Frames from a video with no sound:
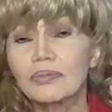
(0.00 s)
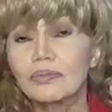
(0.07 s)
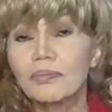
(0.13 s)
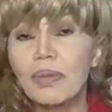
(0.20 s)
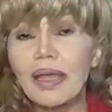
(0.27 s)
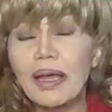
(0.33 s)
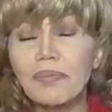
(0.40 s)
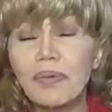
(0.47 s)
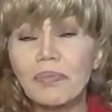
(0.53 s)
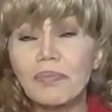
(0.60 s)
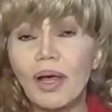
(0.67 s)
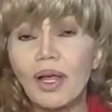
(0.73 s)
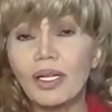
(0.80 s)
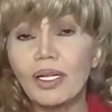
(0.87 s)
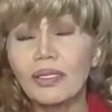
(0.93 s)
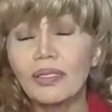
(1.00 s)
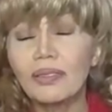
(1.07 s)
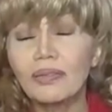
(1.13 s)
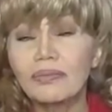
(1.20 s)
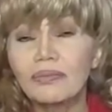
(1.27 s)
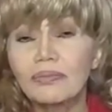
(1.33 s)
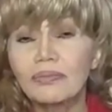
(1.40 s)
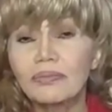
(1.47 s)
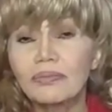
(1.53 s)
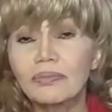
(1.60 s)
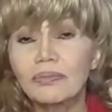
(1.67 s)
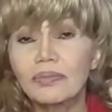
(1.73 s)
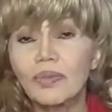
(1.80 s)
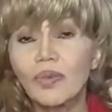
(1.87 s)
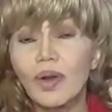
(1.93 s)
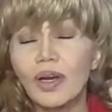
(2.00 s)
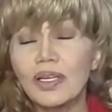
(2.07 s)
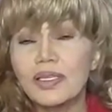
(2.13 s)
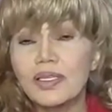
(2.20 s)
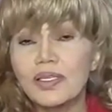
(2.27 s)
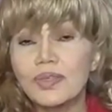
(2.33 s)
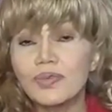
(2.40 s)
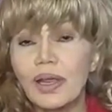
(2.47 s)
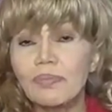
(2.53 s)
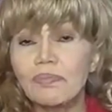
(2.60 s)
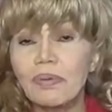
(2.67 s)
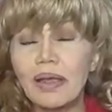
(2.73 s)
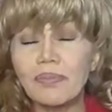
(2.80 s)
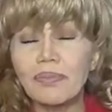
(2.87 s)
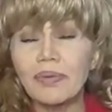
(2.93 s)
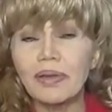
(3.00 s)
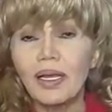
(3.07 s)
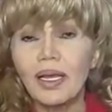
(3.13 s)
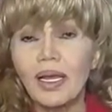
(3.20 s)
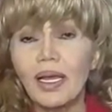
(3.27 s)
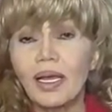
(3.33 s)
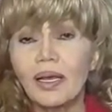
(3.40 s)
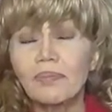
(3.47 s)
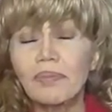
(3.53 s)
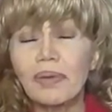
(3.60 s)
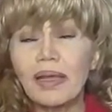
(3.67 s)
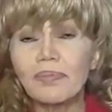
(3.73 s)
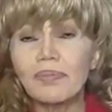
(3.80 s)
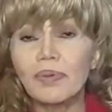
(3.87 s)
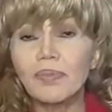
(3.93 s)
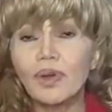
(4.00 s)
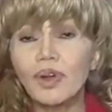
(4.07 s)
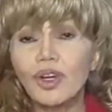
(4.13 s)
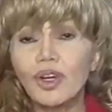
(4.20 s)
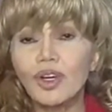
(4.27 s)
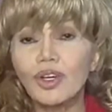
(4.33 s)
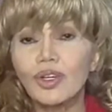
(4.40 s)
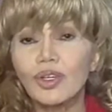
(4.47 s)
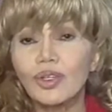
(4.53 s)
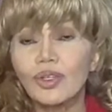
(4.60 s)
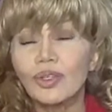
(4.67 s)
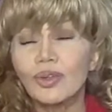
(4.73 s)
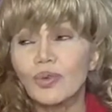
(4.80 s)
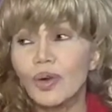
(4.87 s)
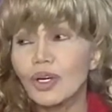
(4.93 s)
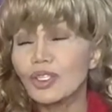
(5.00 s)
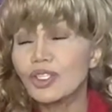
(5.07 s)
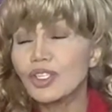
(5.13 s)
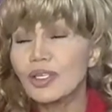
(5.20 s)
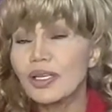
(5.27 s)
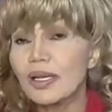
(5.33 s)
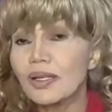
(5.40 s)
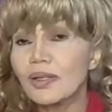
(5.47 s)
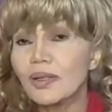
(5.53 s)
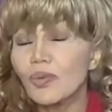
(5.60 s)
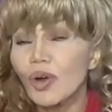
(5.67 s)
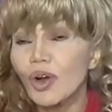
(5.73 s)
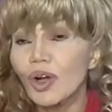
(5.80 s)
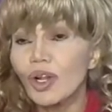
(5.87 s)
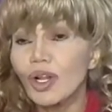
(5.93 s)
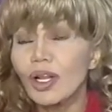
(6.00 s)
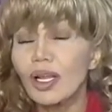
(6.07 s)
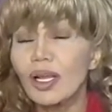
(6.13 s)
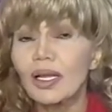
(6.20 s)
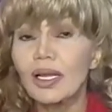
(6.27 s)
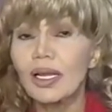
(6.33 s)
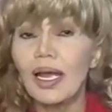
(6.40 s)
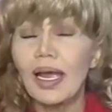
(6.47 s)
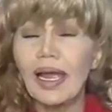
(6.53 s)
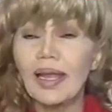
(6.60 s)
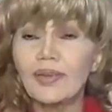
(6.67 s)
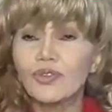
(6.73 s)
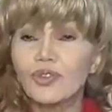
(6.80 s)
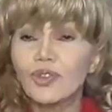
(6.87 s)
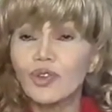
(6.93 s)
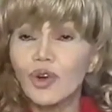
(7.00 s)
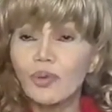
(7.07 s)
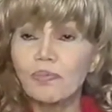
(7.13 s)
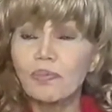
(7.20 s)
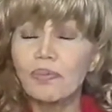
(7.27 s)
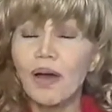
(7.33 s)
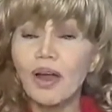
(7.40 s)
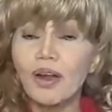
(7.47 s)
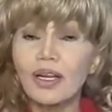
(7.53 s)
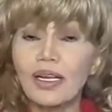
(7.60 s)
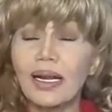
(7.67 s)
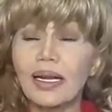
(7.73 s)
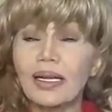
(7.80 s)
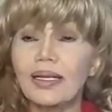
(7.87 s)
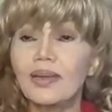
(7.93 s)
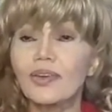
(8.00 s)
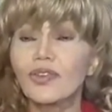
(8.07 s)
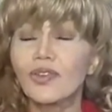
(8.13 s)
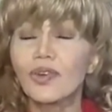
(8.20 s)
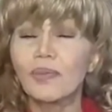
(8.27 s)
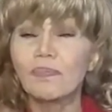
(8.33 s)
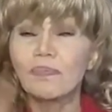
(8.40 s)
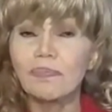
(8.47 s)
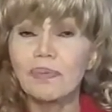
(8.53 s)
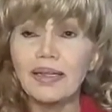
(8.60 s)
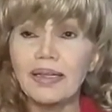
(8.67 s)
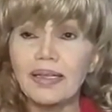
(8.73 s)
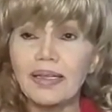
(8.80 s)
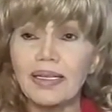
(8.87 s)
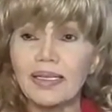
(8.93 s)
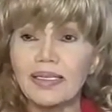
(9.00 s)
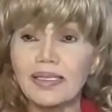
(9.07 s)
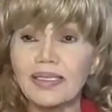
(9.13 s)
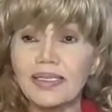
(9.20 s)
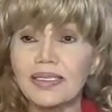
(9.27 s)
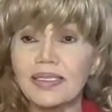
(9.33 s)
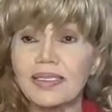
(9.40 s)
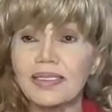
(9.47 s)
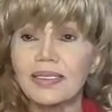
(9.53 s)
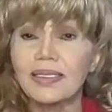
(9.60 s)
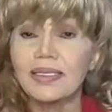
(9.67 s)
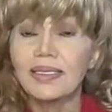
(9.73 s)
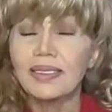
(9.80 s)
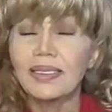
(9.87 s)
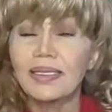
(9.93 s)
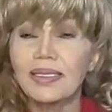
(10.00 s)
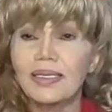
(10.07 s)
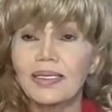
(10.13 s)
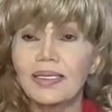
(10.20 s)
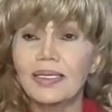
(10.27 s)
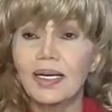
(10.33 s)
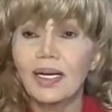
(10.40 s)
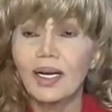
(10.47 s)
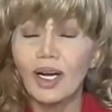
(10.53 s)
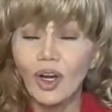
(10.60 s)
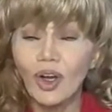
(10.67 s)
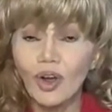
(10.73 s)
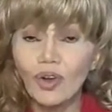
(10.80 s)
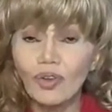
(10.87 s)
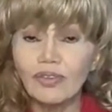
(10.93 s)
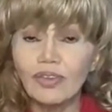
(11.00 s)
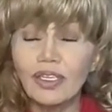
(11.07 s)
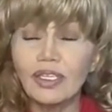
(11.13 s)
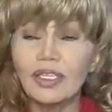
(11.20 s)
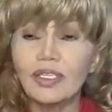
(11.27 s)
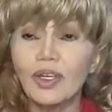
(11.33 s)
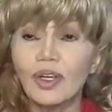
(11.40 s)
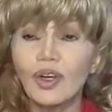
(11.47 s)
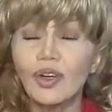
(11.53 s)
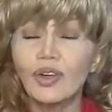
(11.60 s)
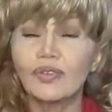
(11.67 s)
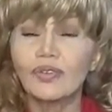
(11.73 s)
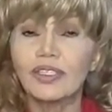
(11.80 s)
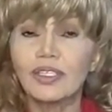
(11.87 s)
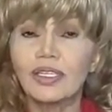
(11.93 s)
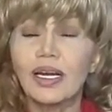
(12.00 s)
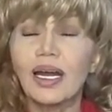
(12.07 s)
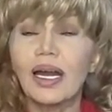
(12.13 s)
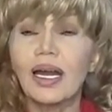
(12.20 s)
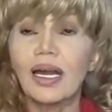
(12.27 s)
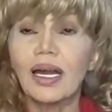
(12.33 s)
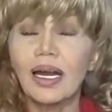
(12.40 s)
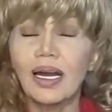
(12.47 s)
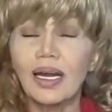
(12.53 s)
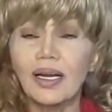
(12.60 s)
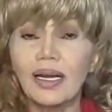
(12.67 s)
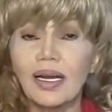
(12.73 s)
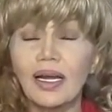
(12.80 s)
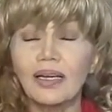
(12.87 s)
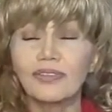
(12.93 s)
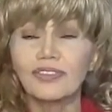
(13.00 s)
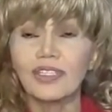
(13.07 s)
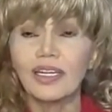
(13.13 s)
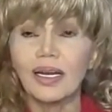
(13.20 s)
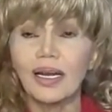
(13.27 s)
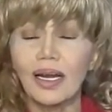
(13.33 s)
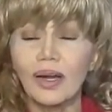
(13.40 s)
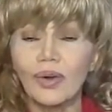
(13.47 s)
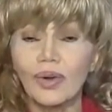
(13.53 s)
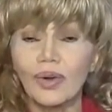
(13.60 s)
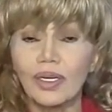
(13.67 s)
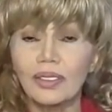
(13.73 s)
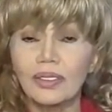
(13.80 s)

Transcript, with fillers: pick up a bottle. What is its weight? Pick up a pick up a book, walk to the other wall, and robotically repeat this over and over, hour after hour.